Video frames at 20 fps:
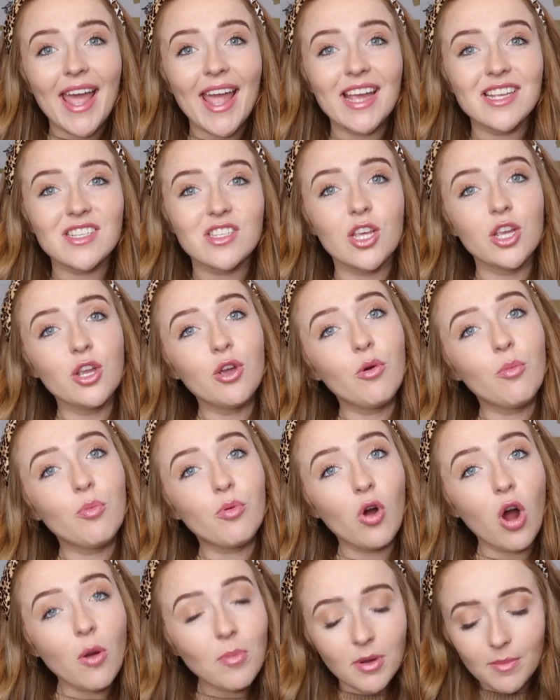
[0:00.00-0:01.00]
is that you'll
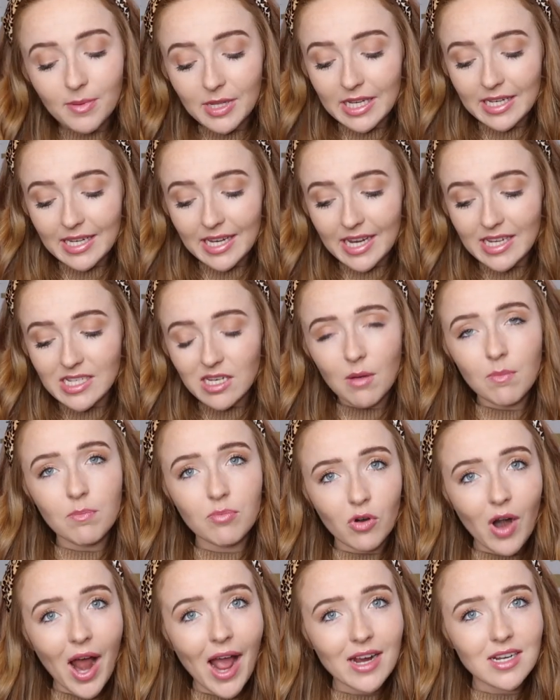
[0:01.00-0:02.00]
probably need a
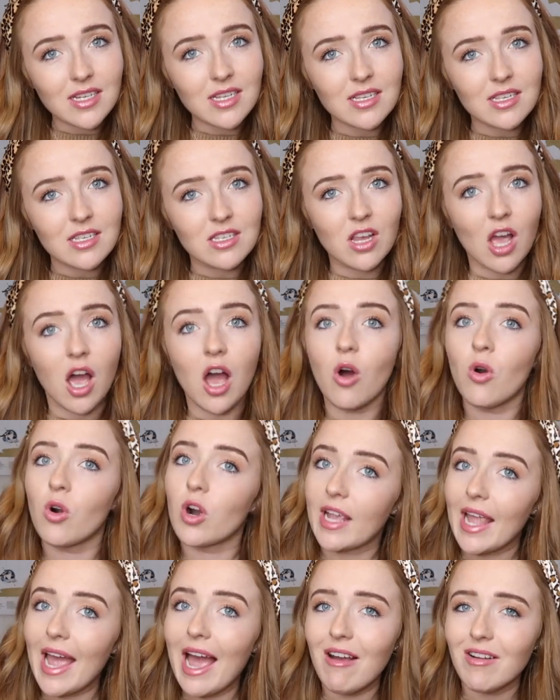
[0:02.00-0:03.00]
practice skirt or
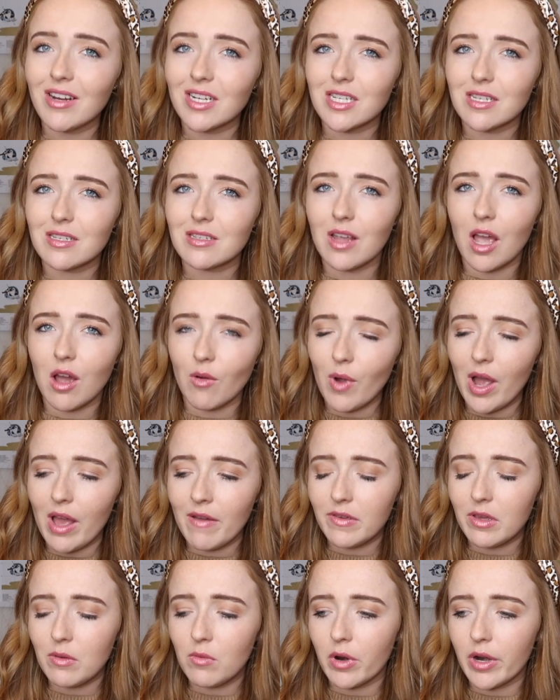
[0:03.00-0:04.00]
a character skirt,
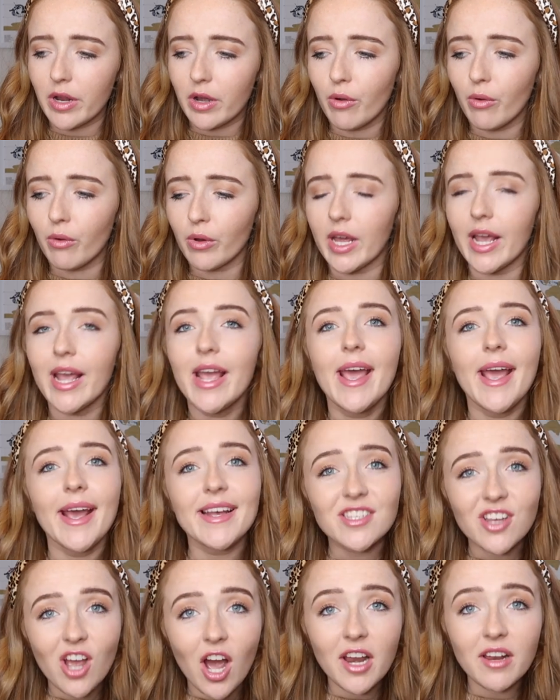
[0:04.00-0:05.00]
whatever you want to call it.
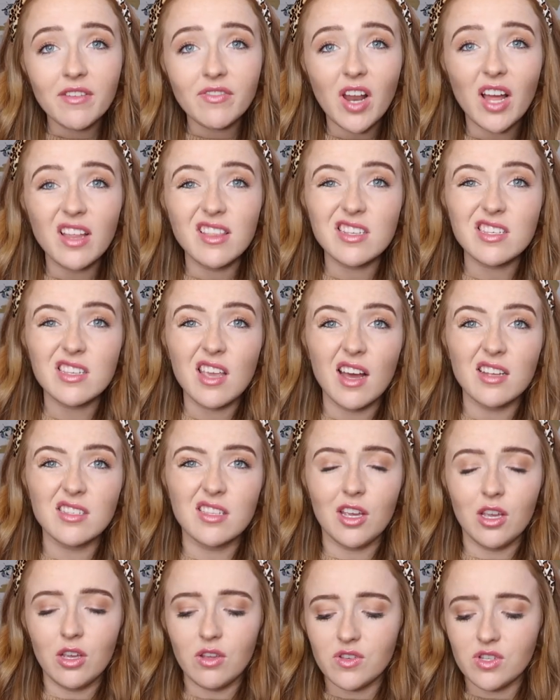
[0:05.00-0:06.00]
It's kind of like the skirts
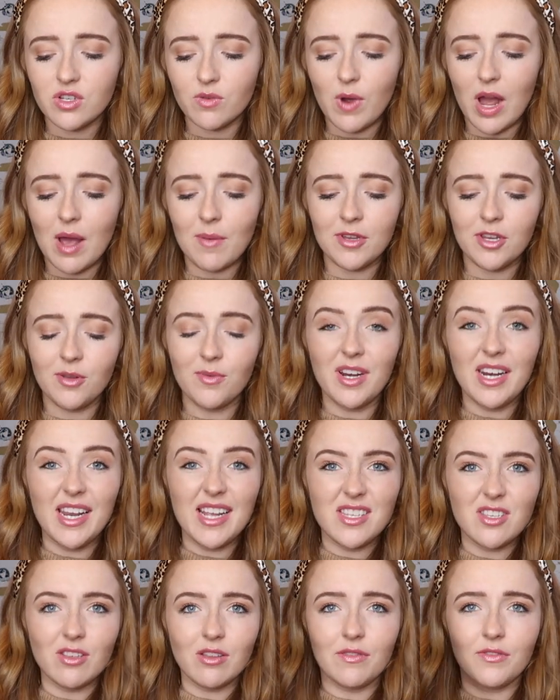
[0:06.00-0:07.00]
that you used to wear when you were
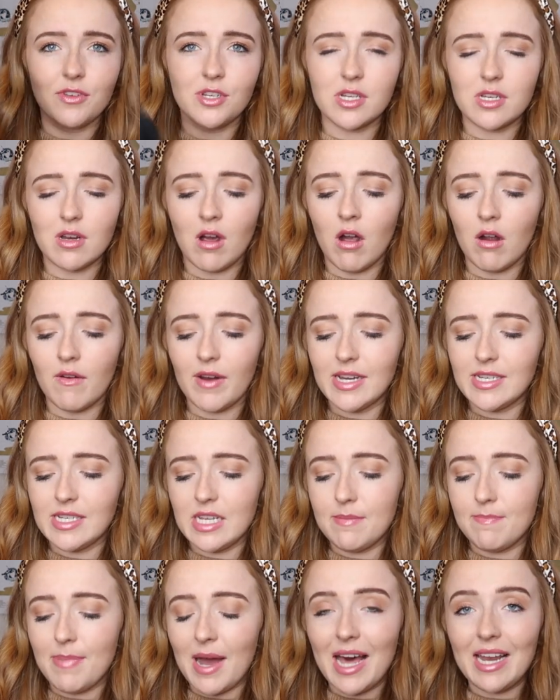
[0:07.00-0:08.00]
little if you did
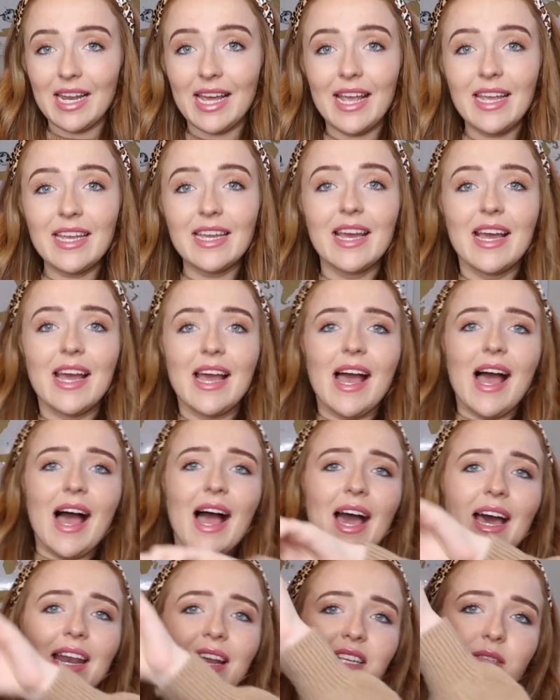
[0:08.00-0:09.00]
RAD ballet.
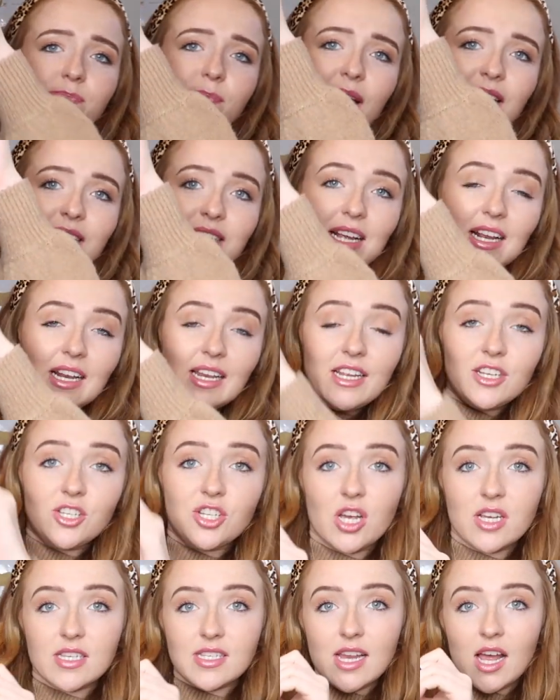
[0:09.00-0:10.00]
And it's basically
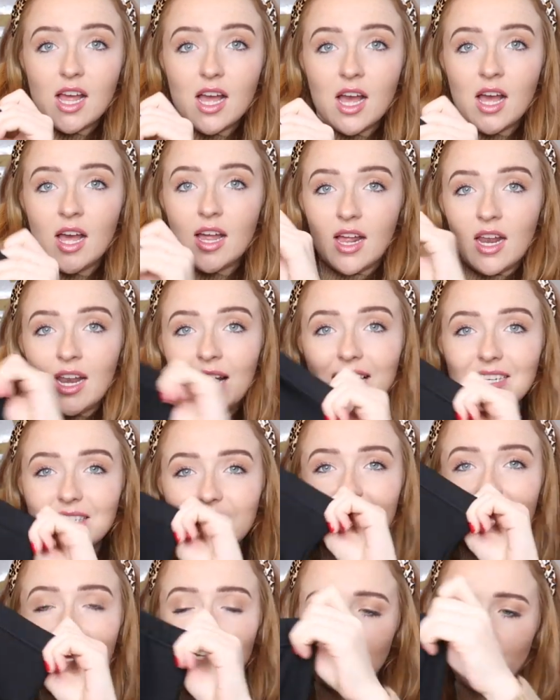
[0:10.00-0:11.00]
just
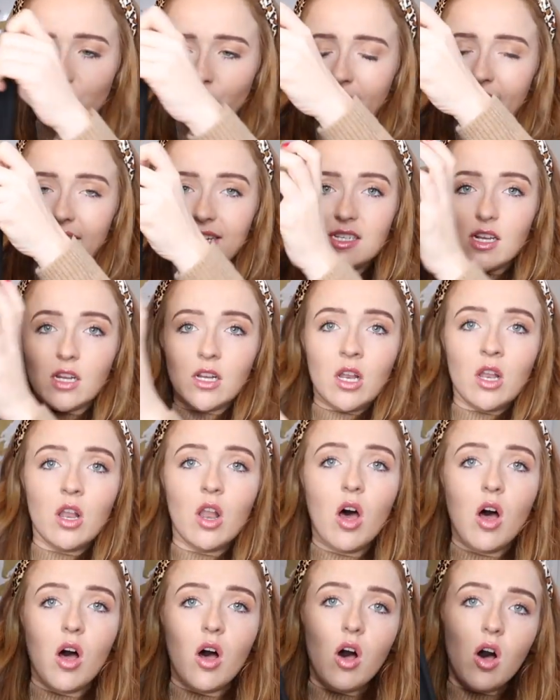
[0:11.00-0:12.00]
elasticated waist,
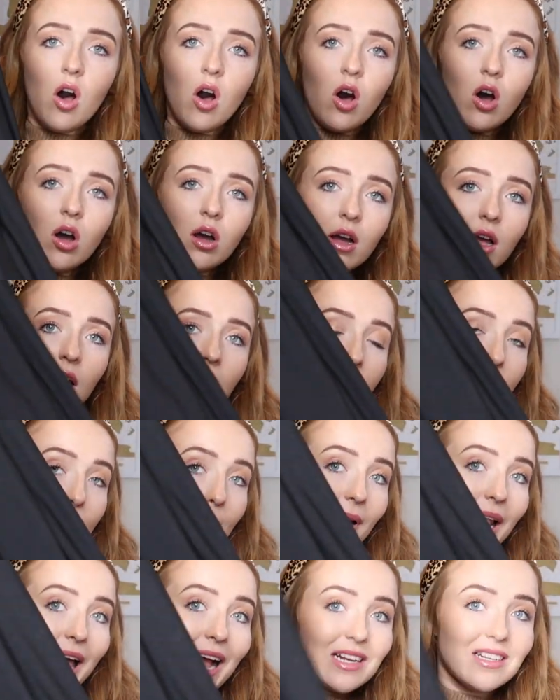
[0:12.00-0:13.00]
long
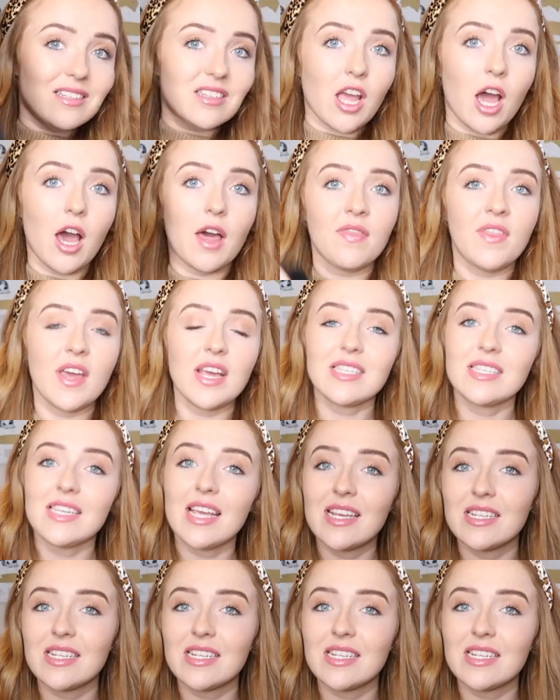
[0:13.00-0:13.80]
black skirt. This